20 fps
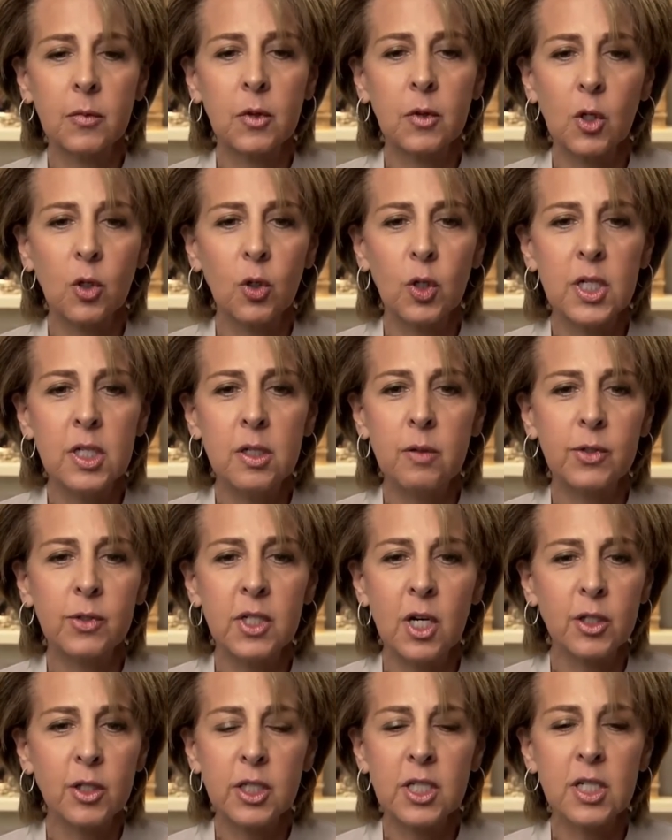
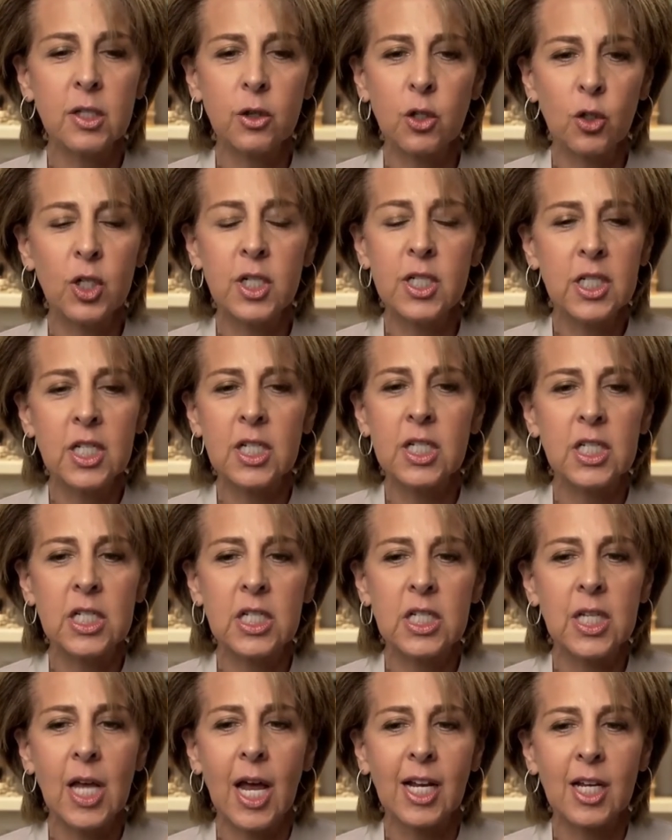30-60
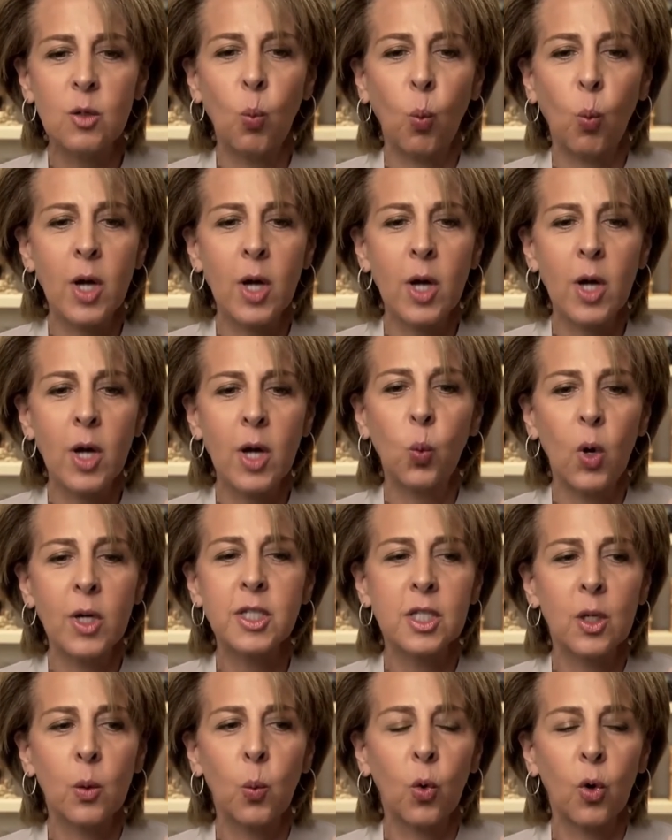second, what's
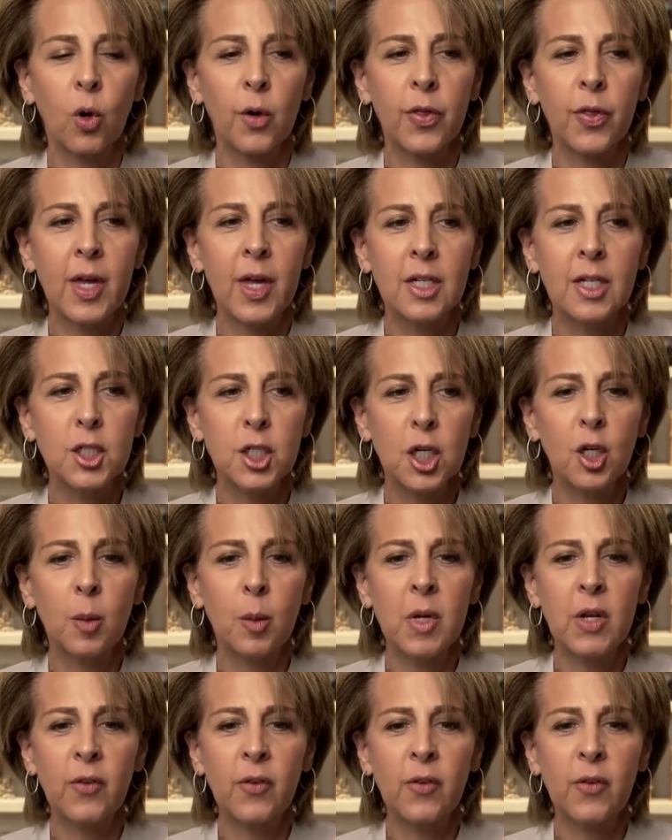it worth? And Jeremy, if